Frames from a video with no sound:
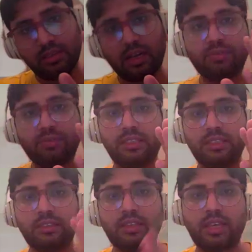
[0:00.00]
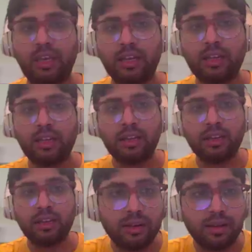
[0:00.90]
words after the
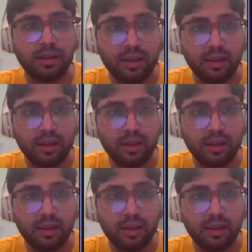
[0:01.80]
an.